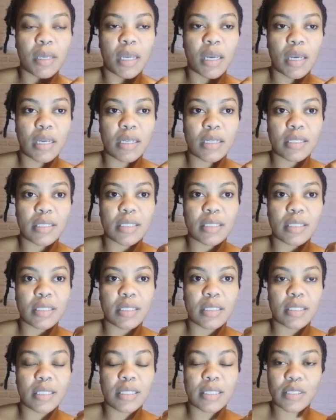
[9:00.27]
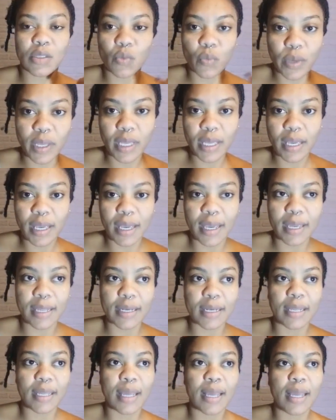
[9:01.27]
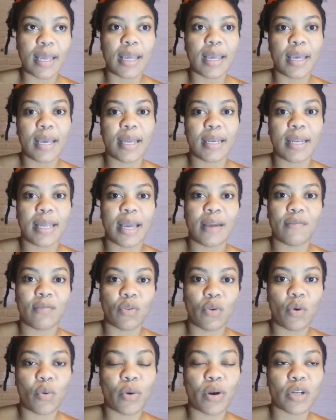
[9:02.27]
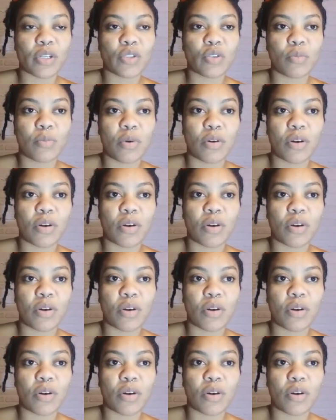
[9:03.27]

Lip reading: because it's the weekend and I have no work